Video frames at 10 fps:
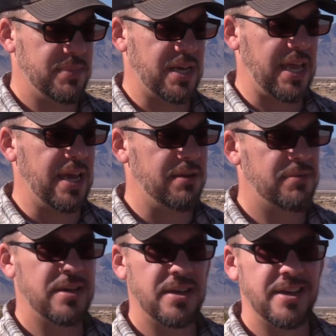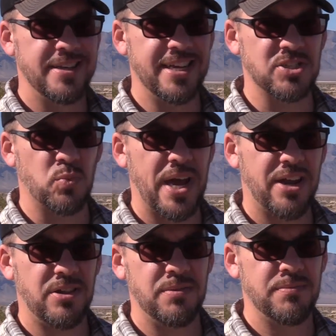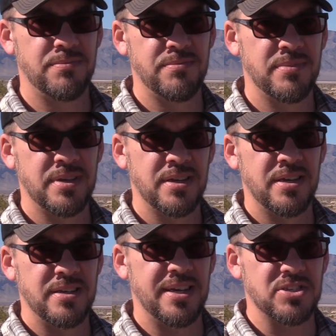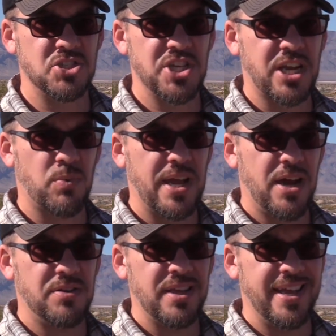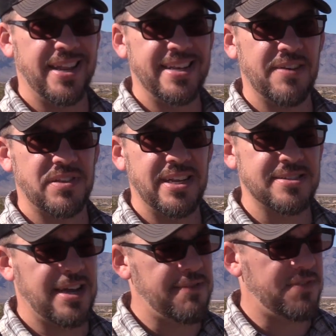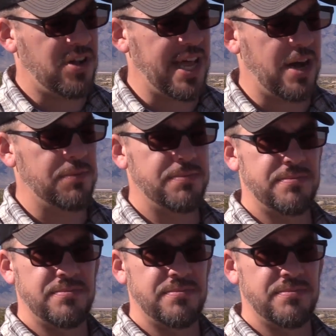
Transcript: again, doesn't rattle, doesn't shake around, and it definitely does not fall out.